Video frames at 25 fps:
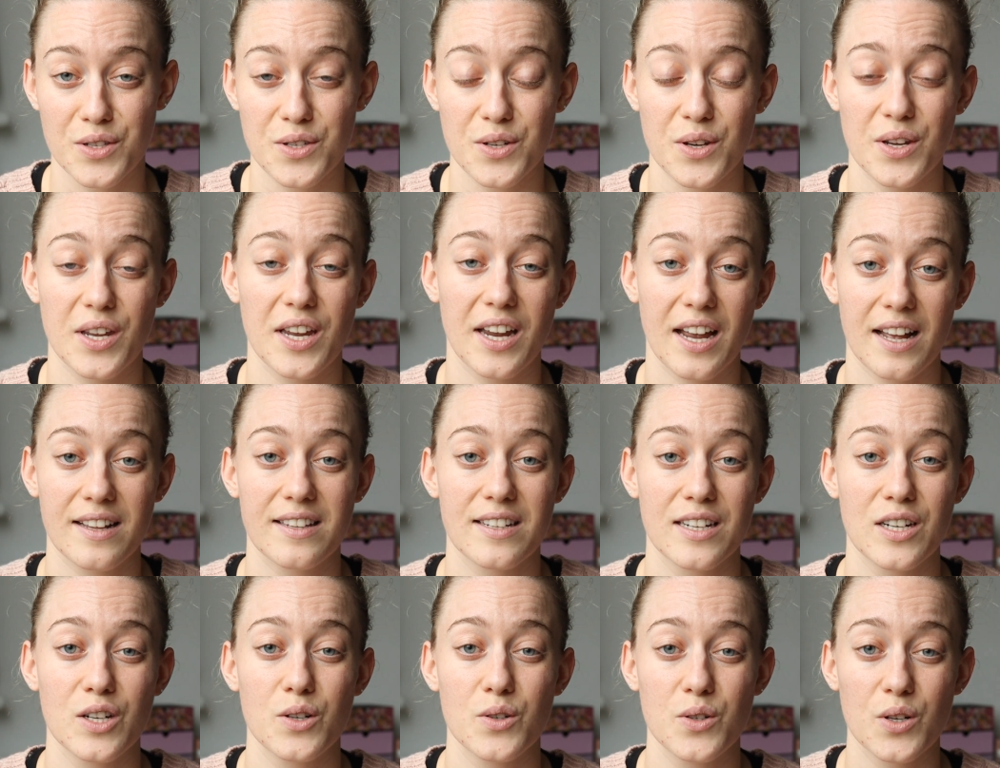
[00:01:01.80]
so you get
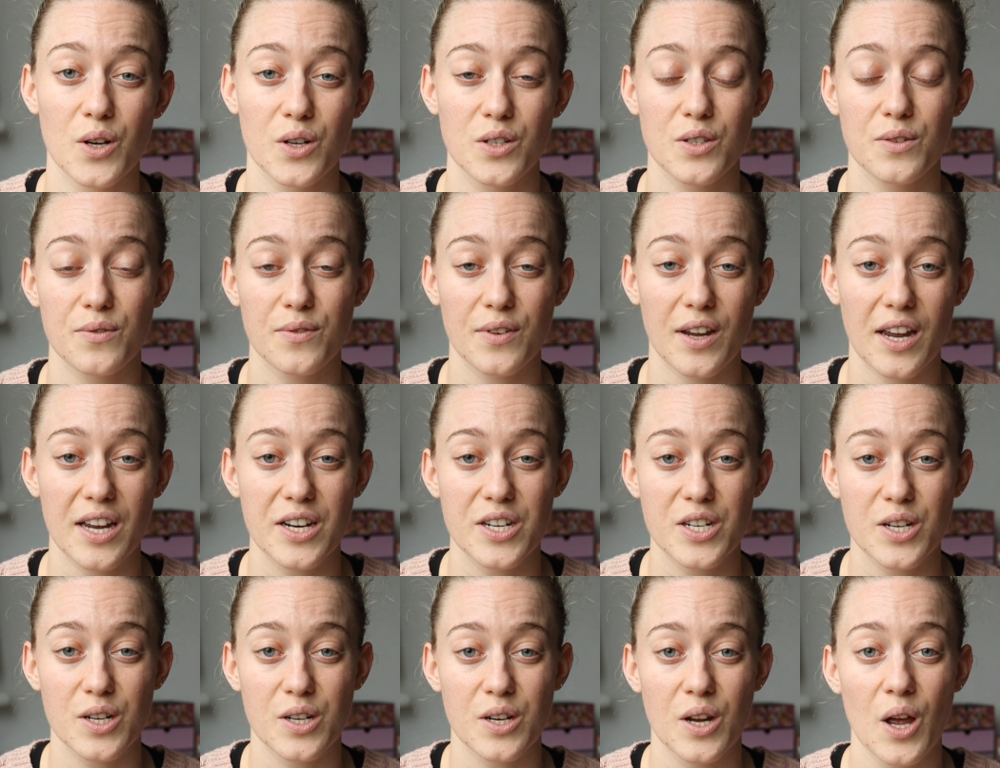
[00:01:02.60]
a new
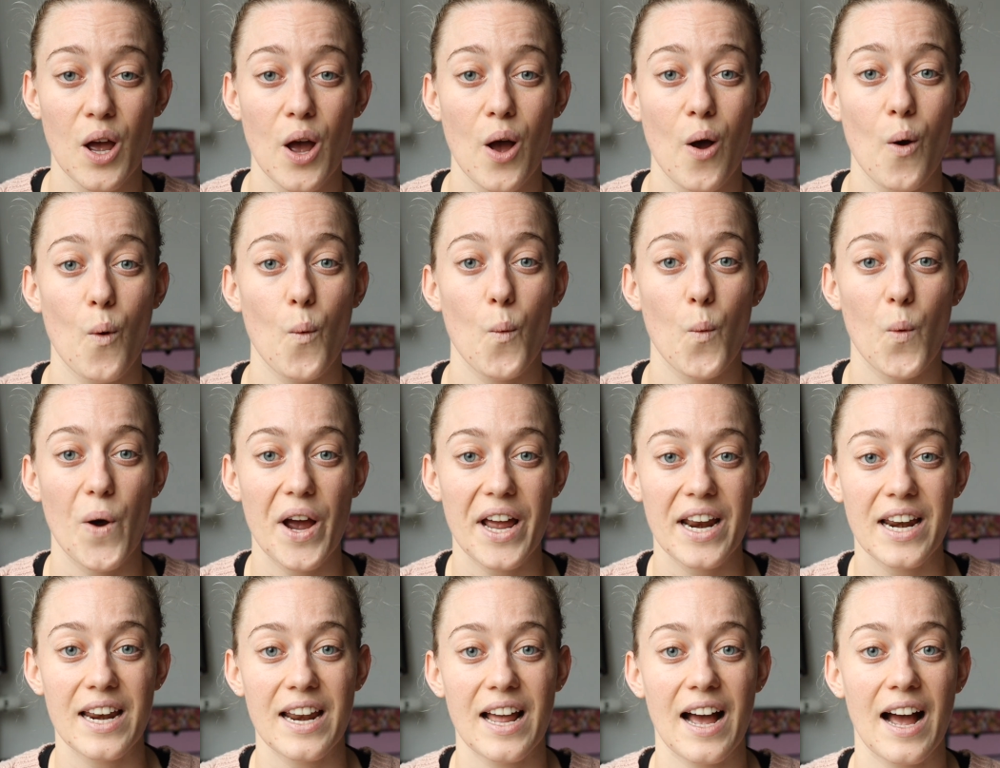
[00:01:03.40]
notification
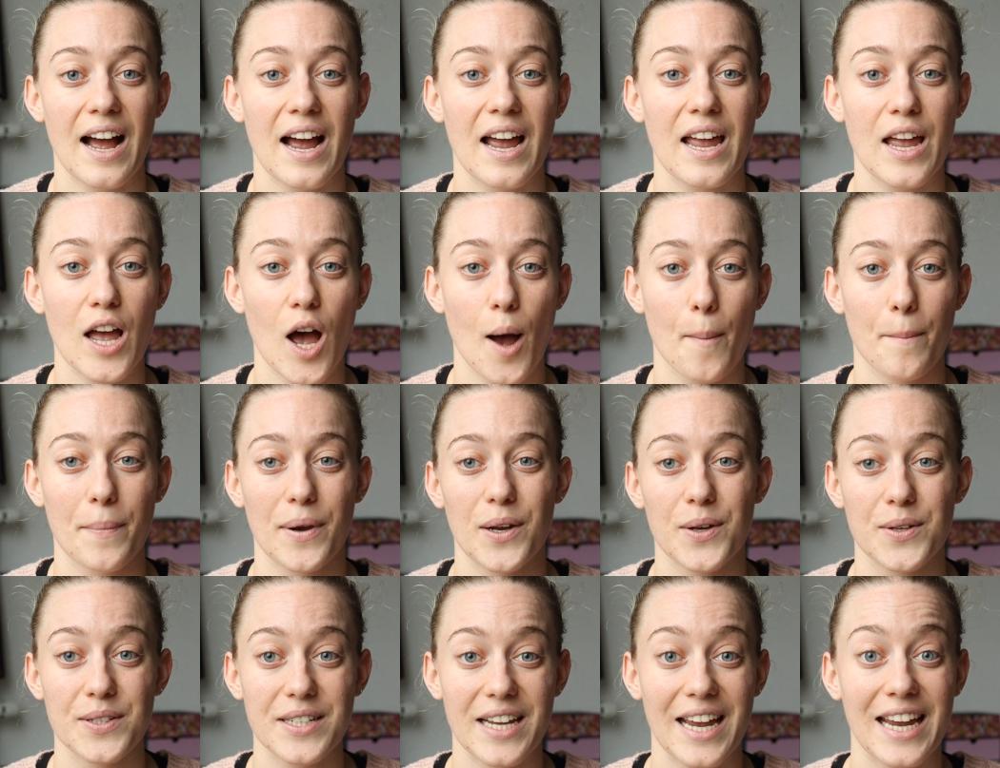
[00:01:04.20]
when I
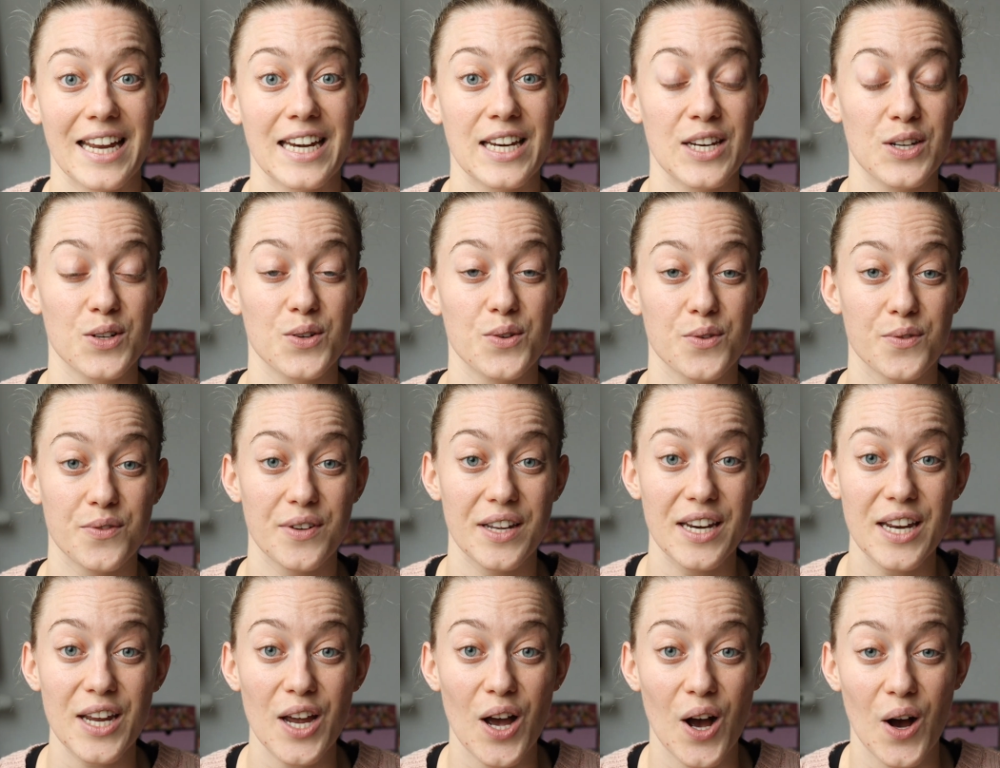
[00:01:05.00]
upload a new
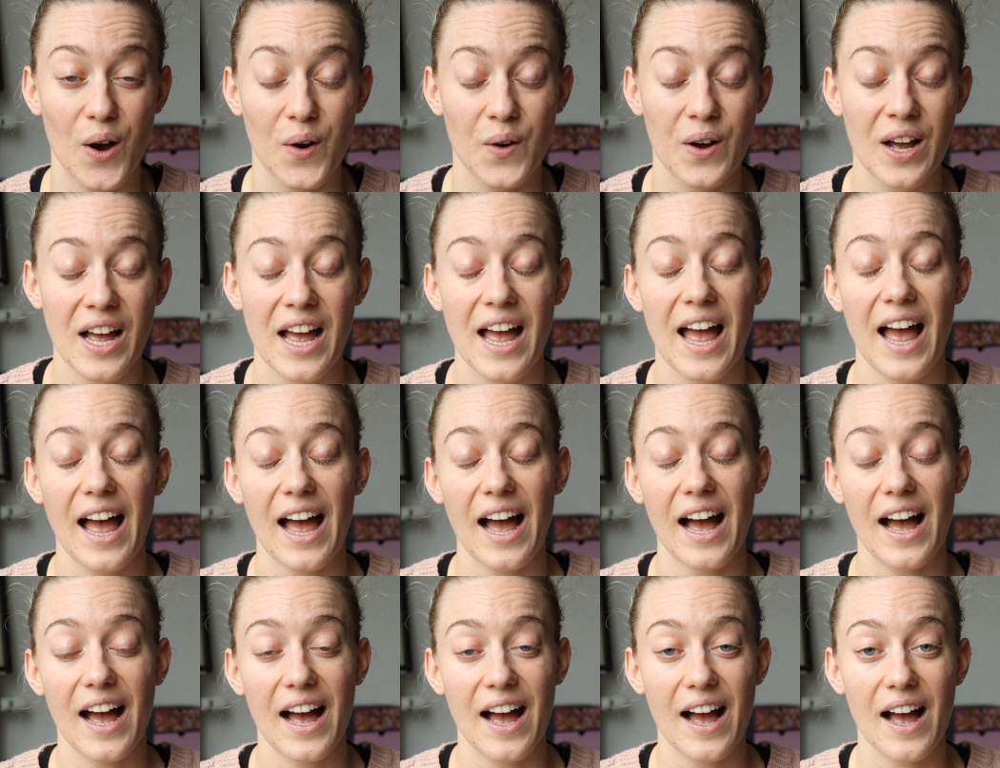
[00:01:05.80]
video.
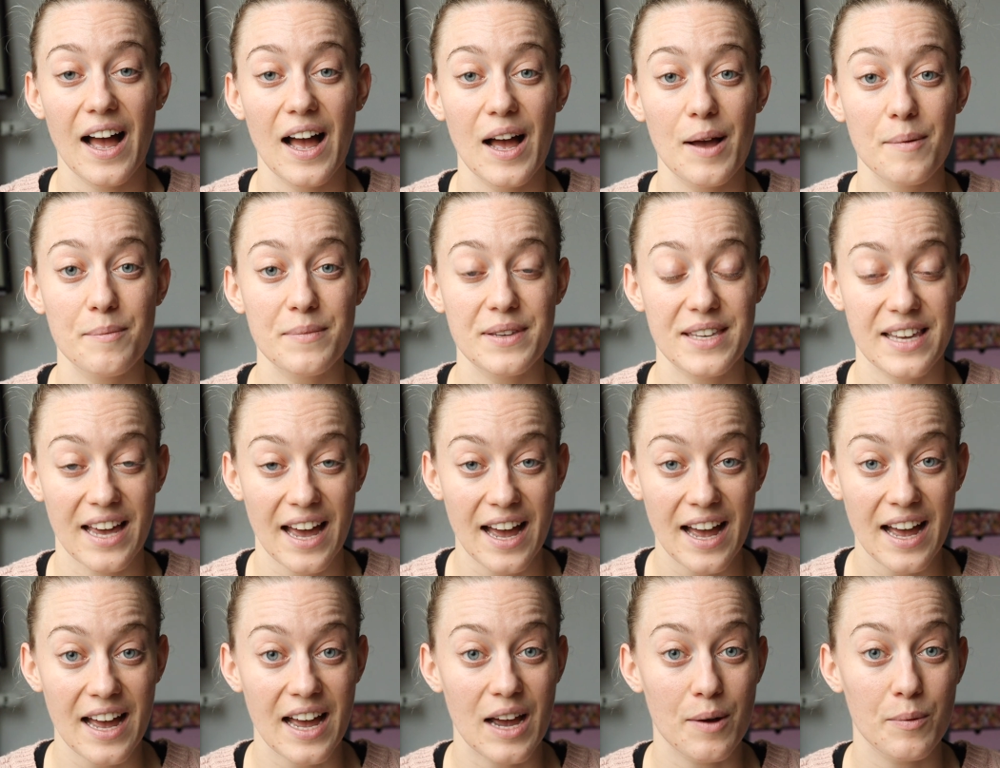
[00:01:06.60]

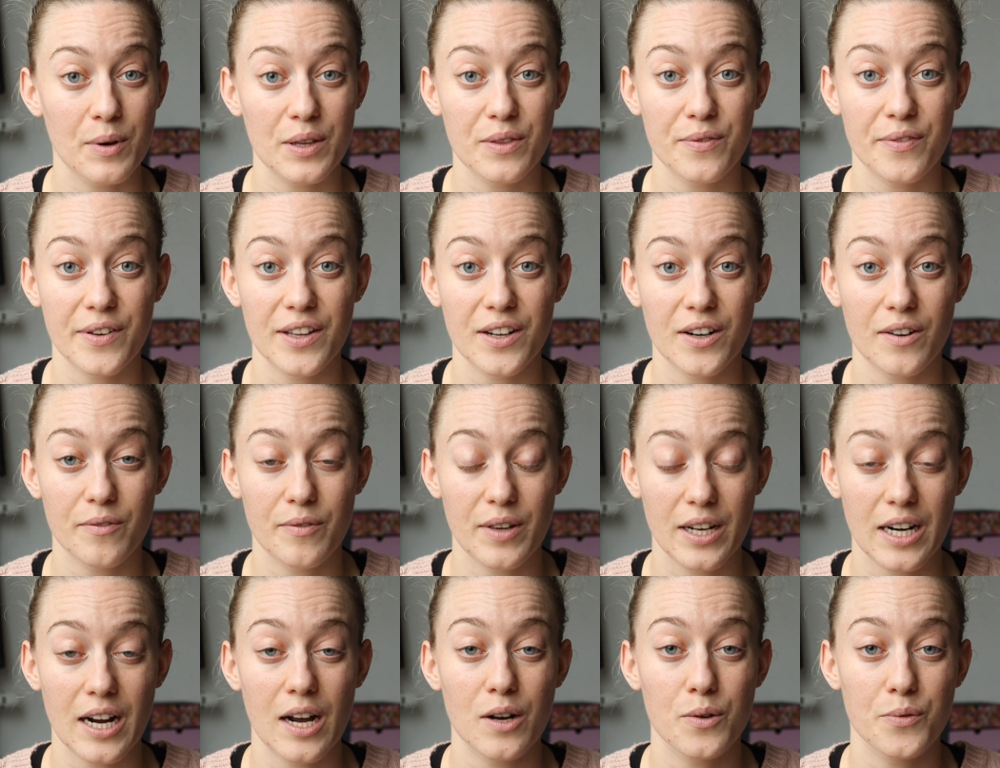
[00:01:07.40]
Yeah, and
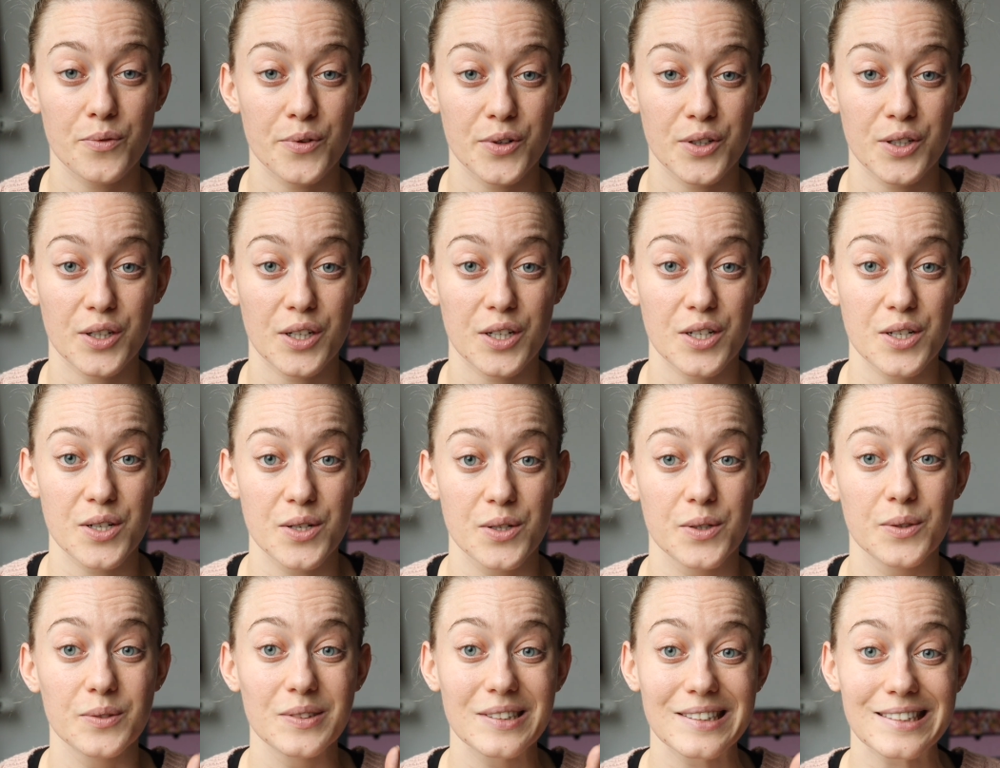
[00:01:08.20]
without further
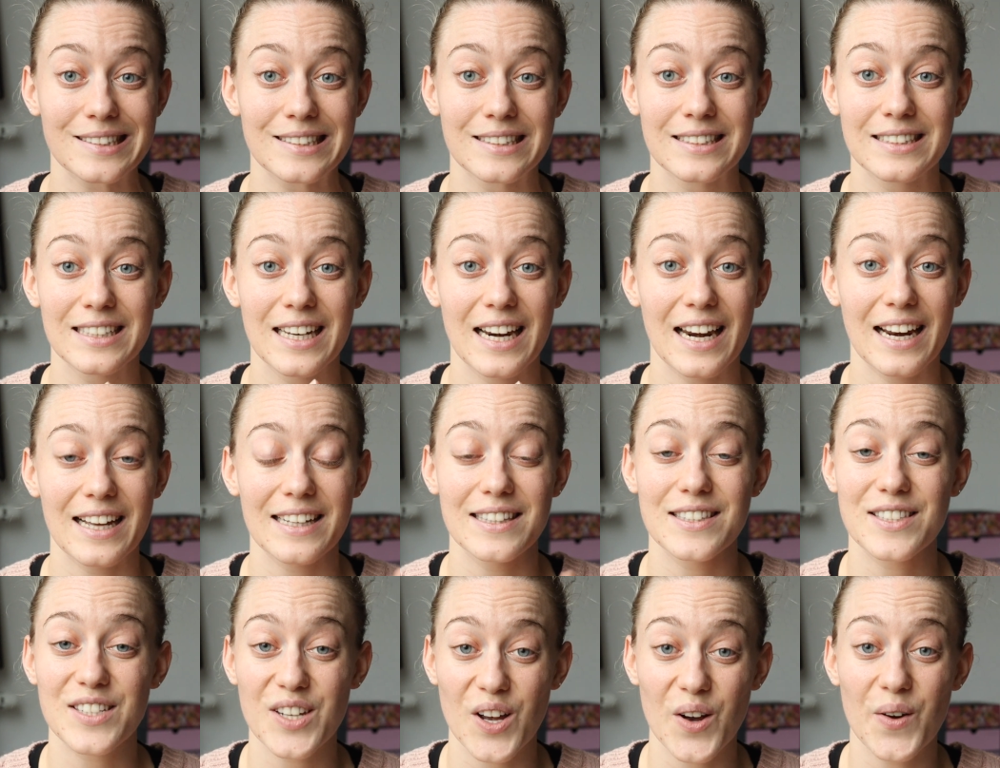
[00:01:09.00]
ado,
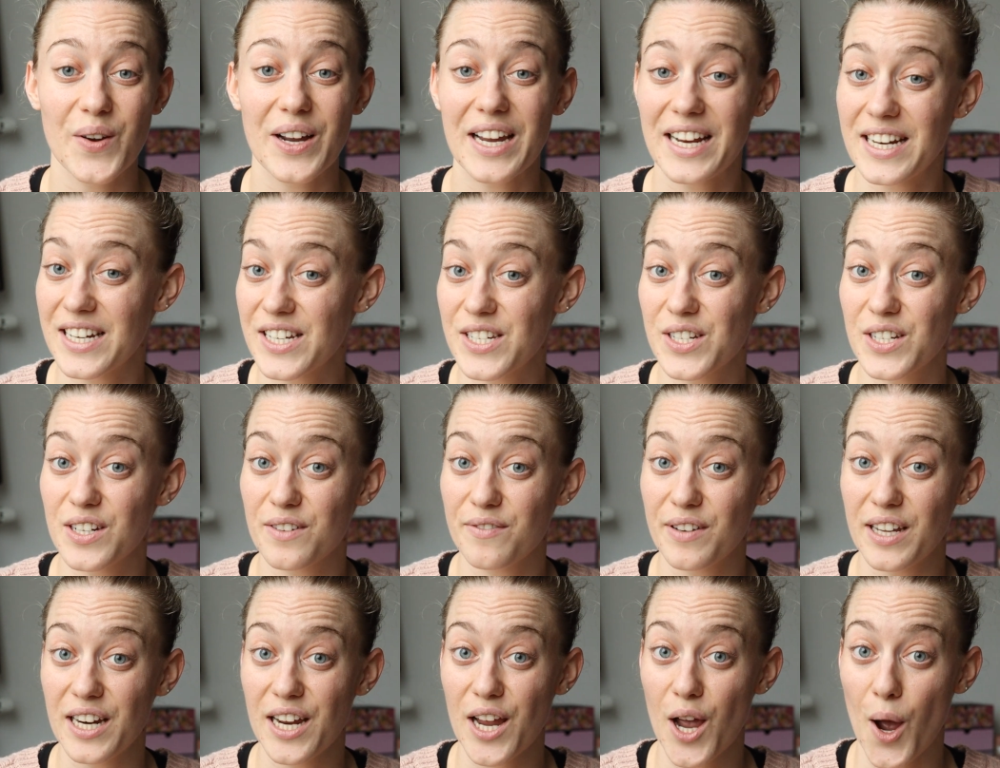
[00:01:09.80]
let's go into the
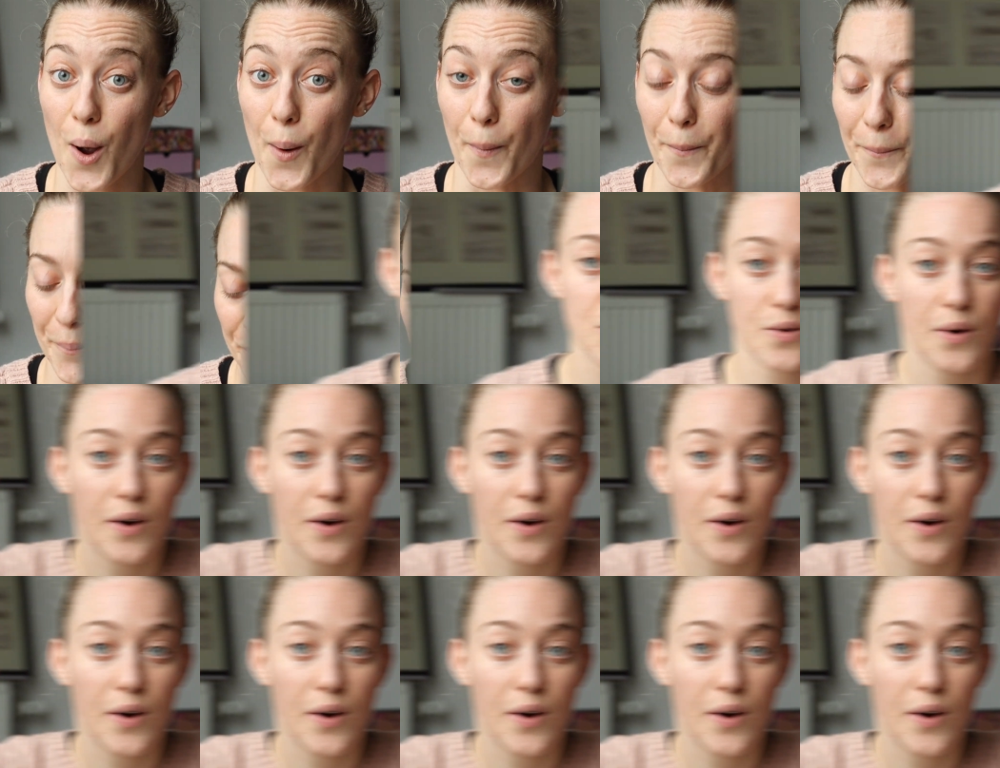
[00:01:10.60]
video. So